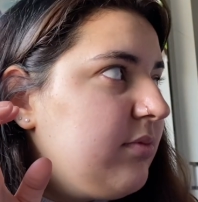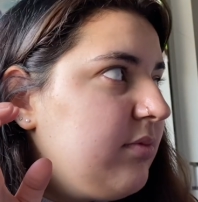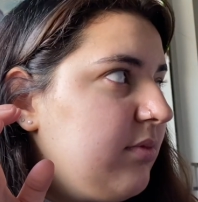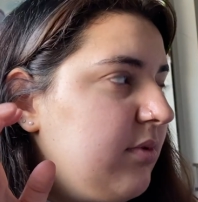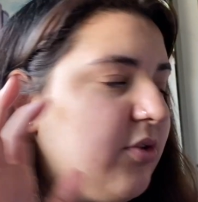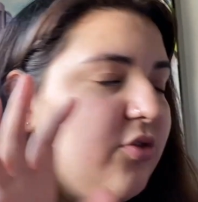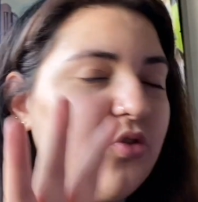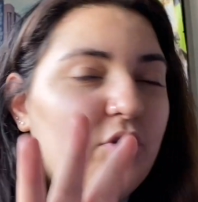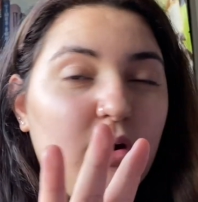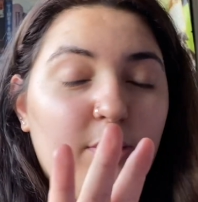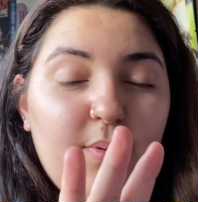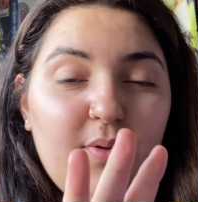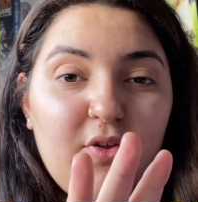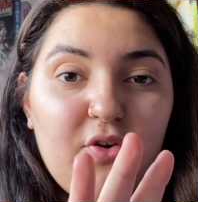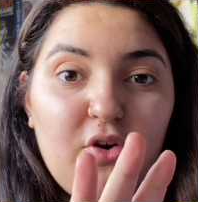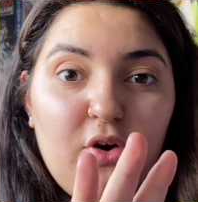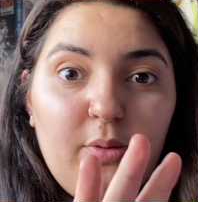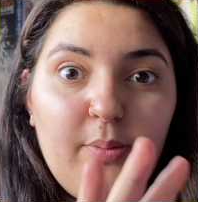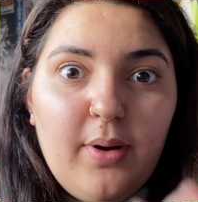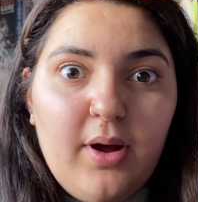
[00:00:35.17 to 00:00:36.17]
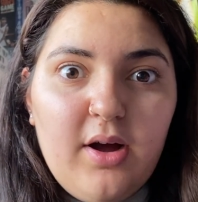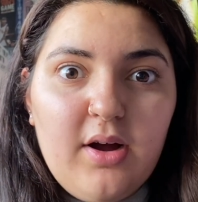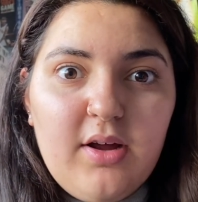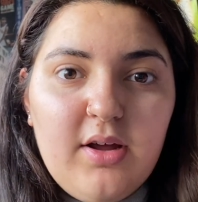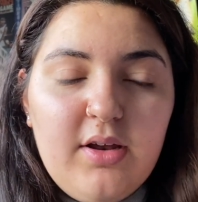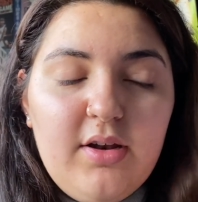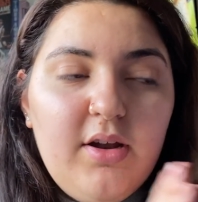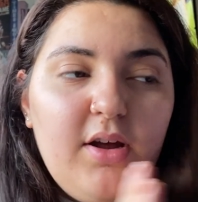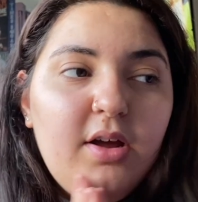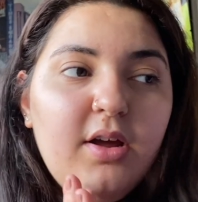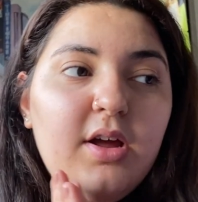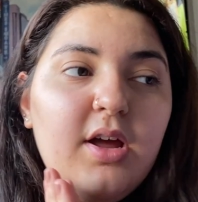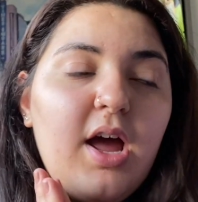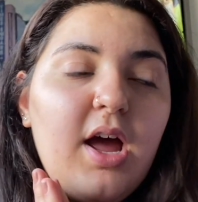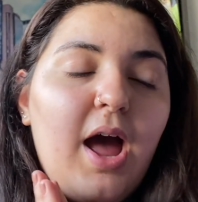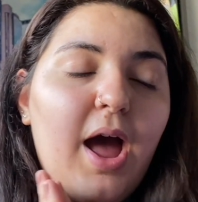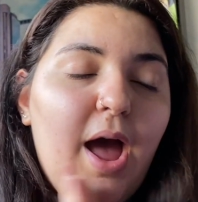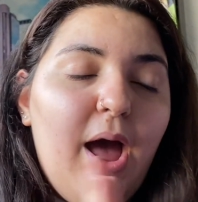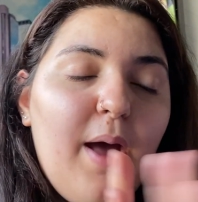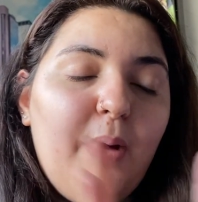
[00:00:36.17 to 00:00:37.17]
sorry about the dog barking.
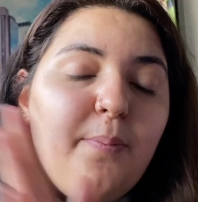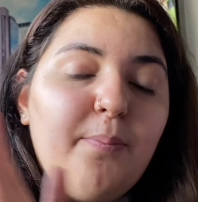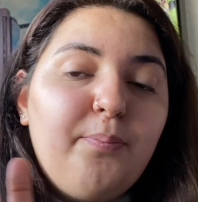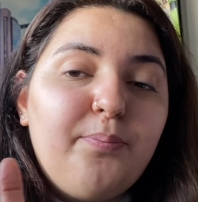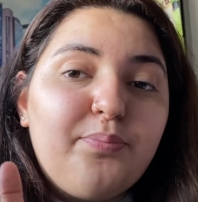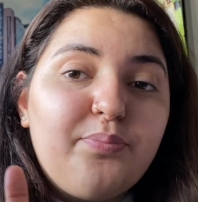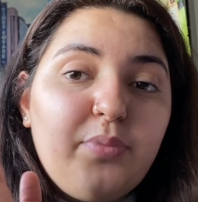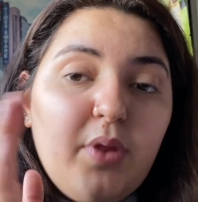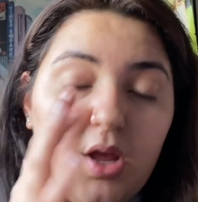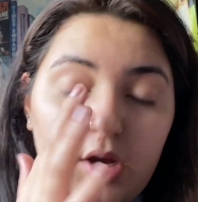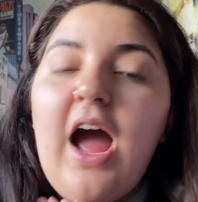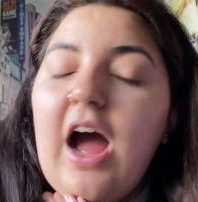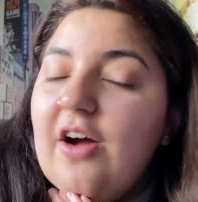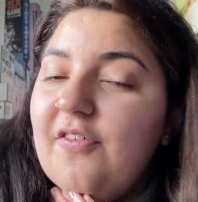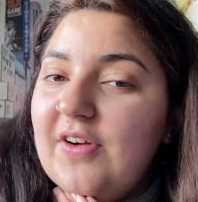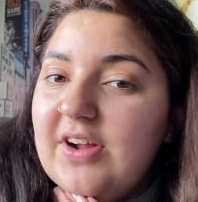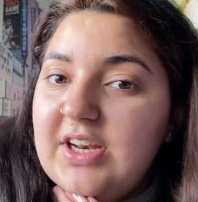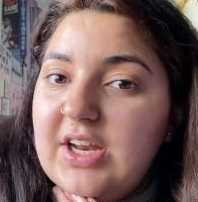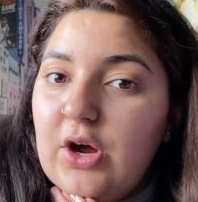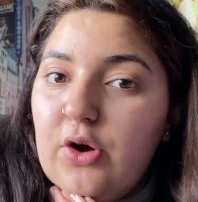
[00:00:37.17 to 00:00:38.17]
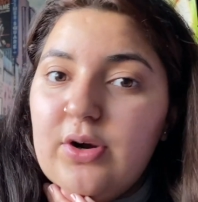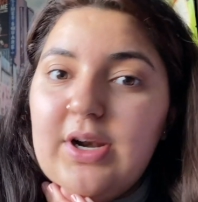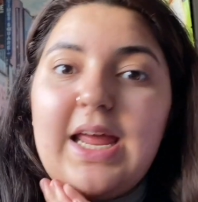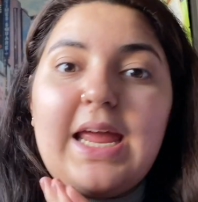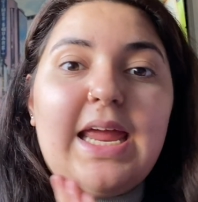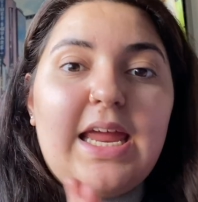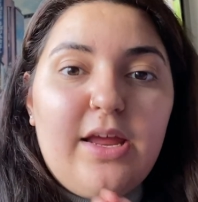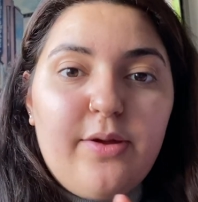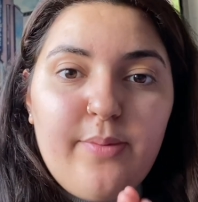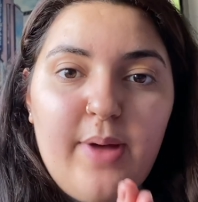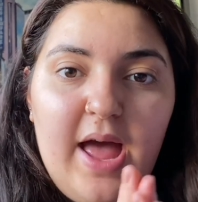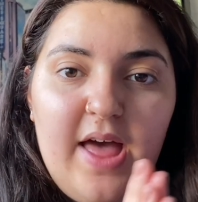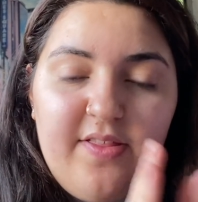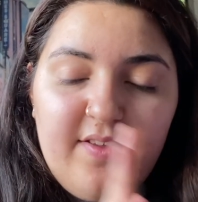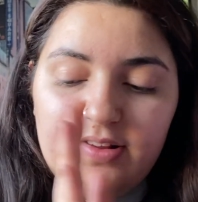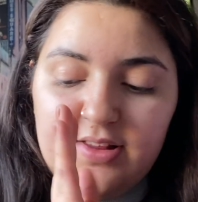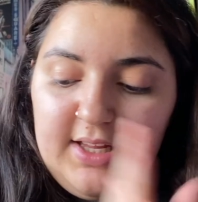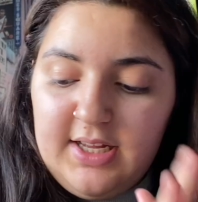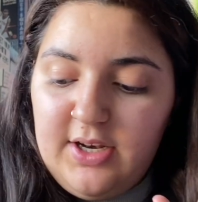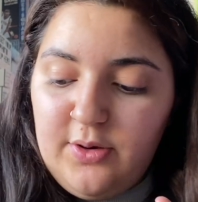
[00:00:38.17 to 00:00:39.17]
I found it on eBay.
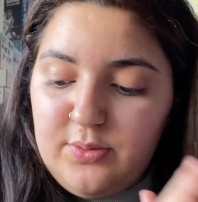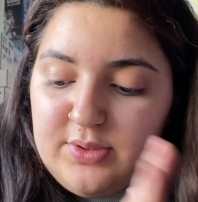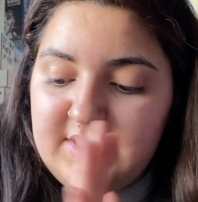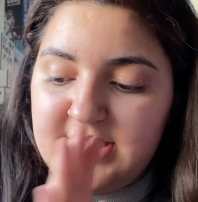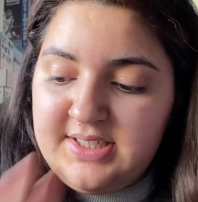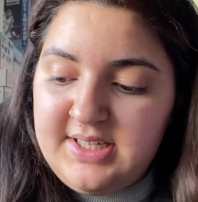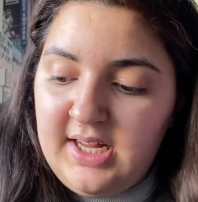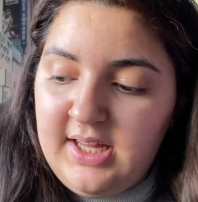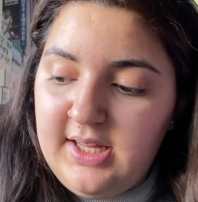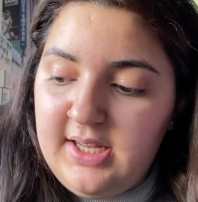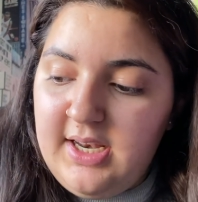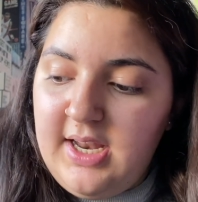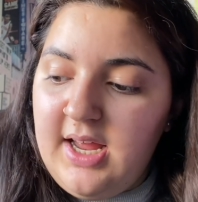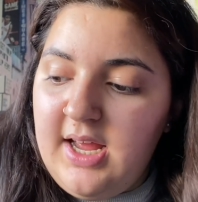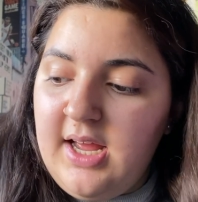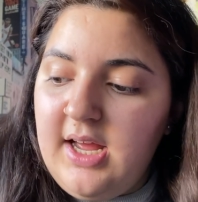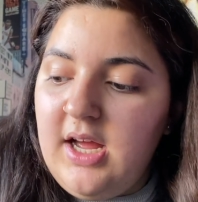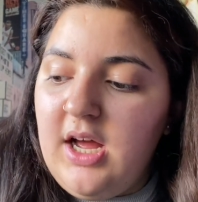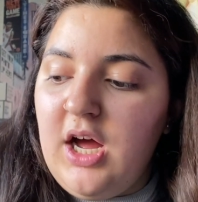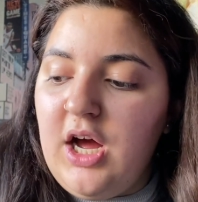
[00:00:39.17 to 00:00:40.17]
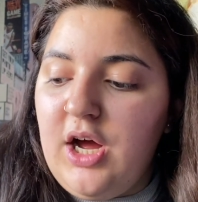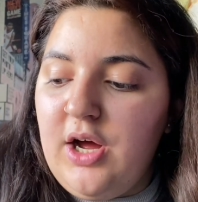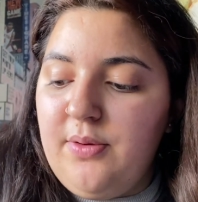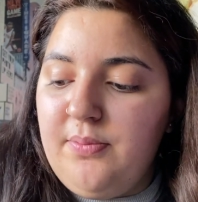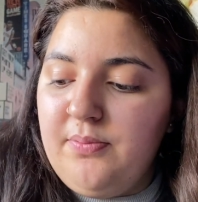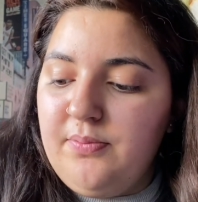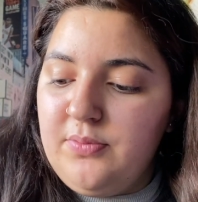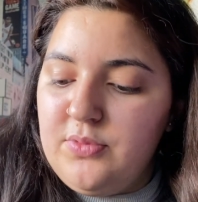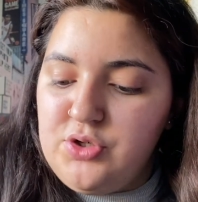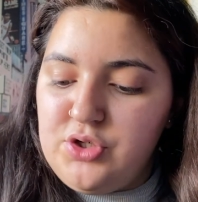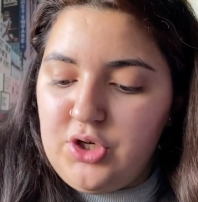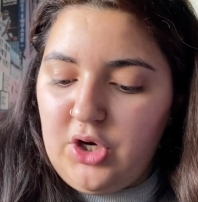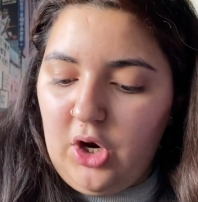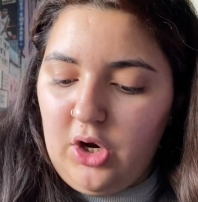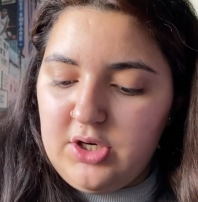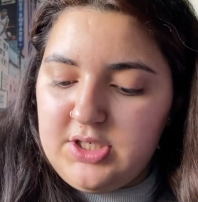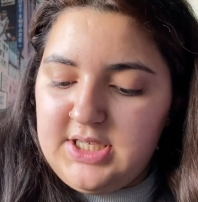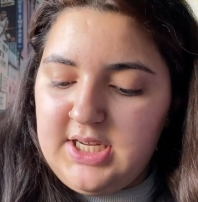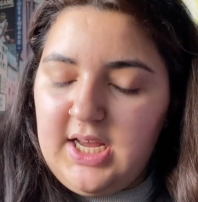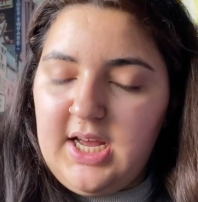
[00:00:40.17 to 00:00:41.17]
This lady was selling it. She
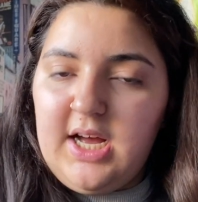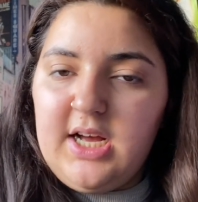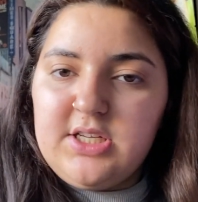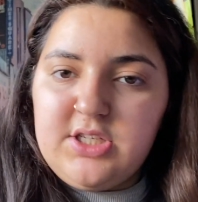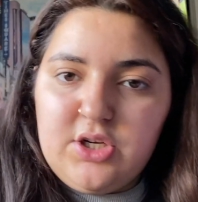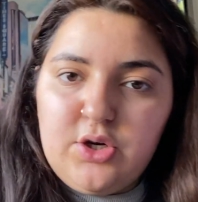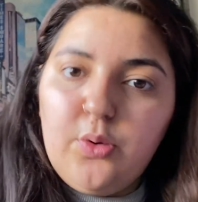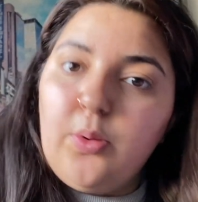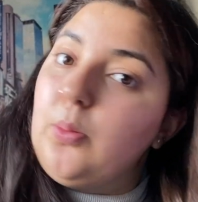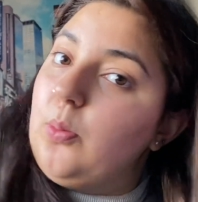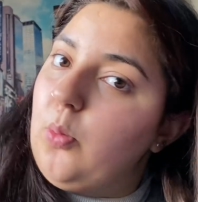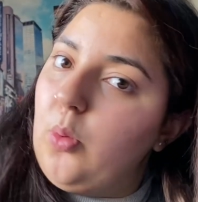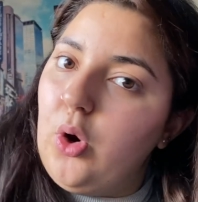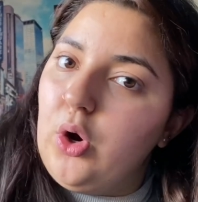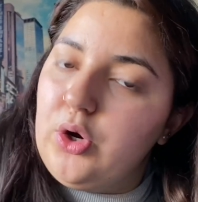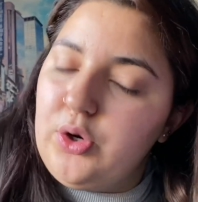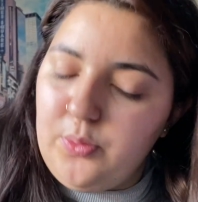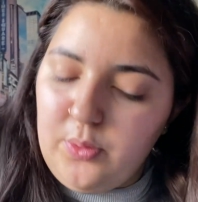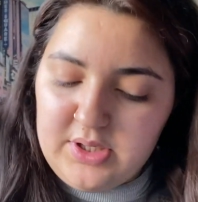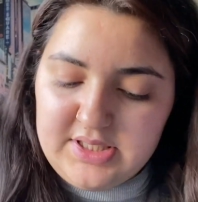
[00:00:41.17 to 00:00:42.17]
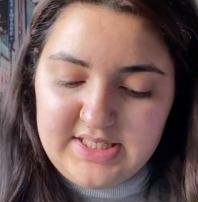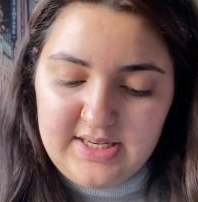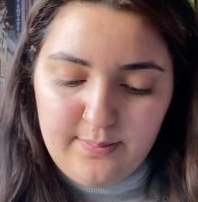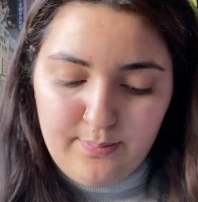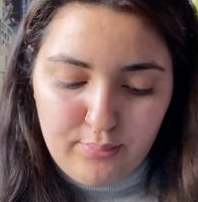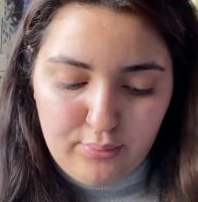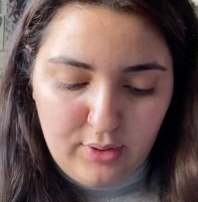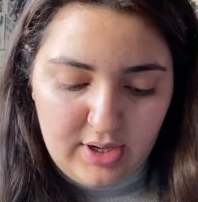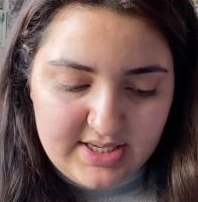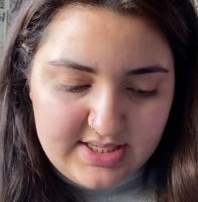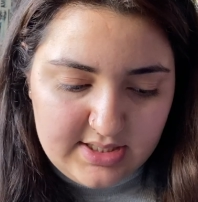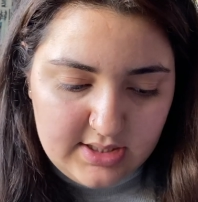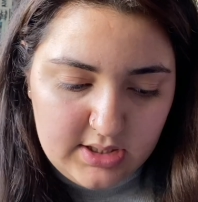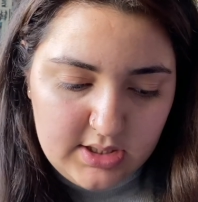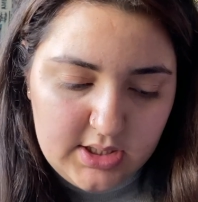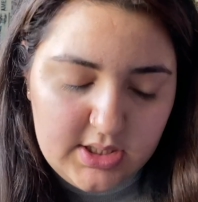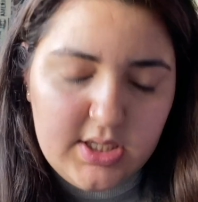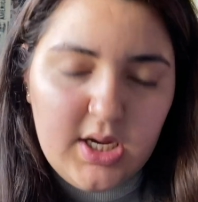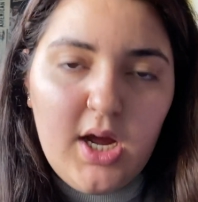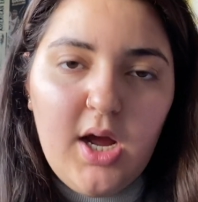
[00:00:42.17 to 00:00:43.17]
got it as an unwanted
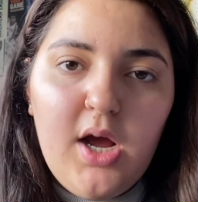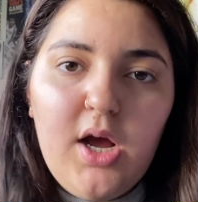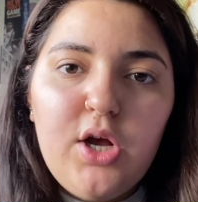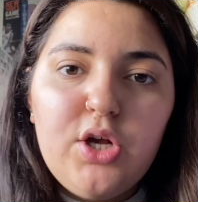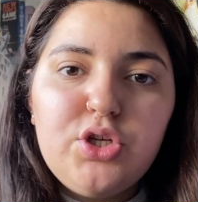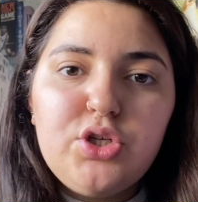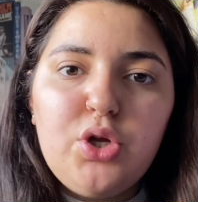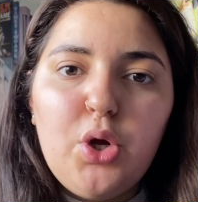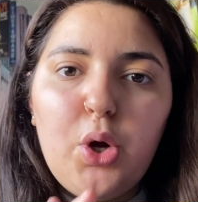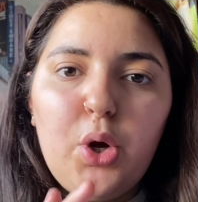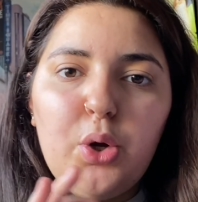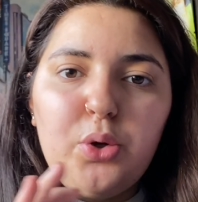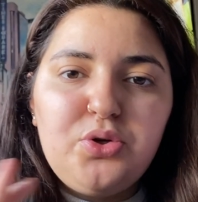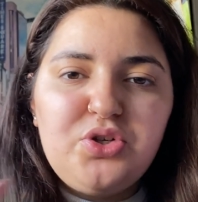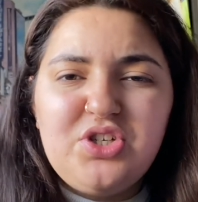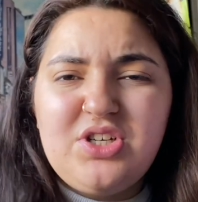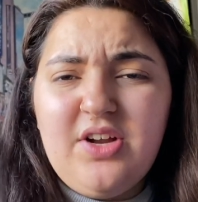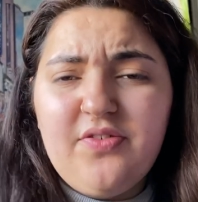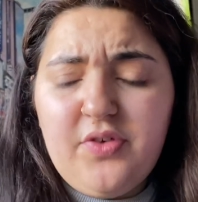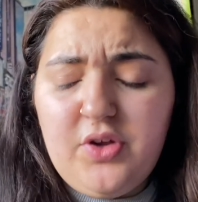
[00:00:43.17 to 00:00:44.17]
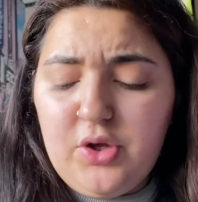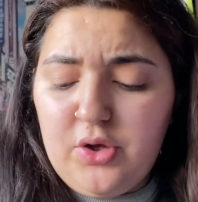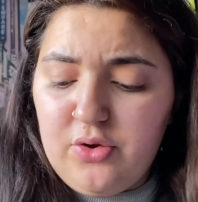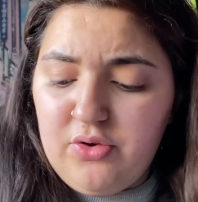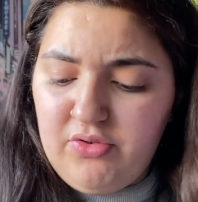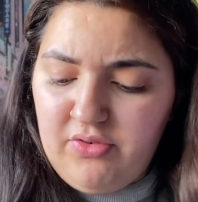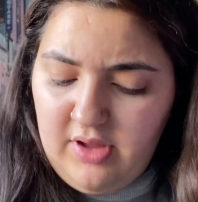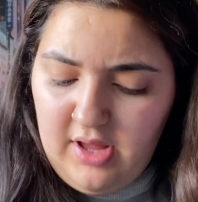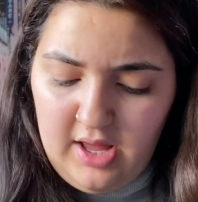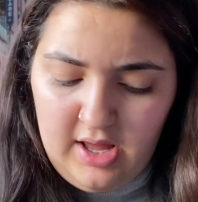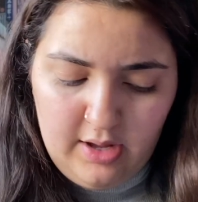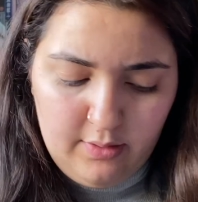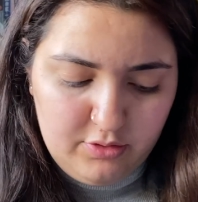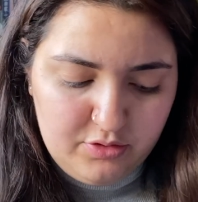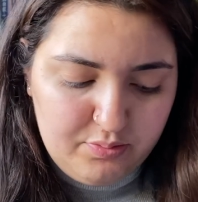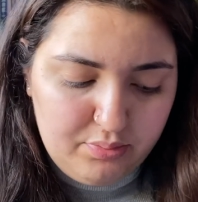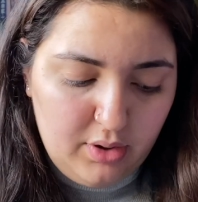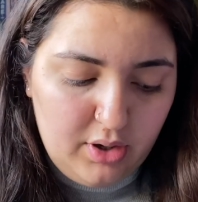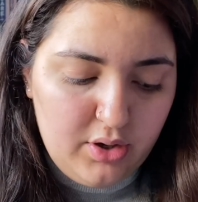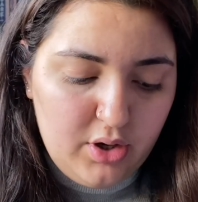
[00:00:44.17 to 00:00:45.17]
present, so she's never used it. It was
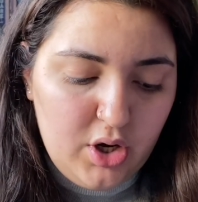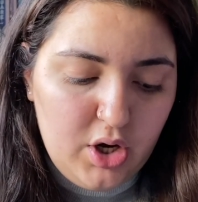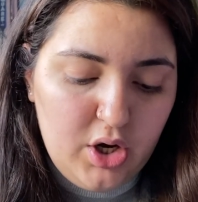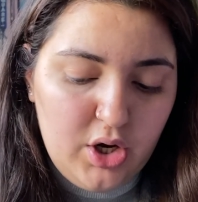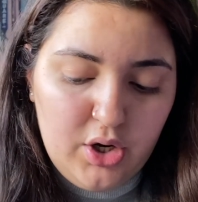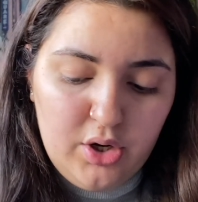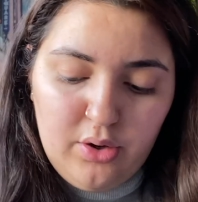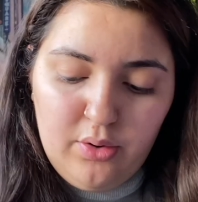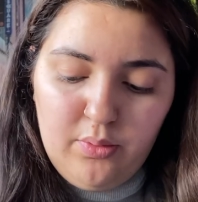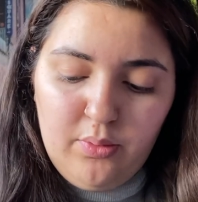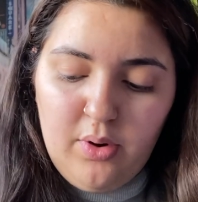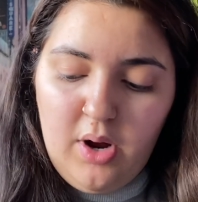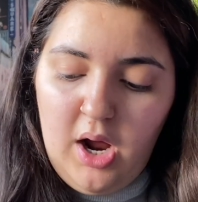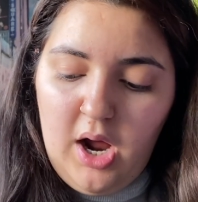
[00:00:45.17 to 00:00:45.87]
brand new.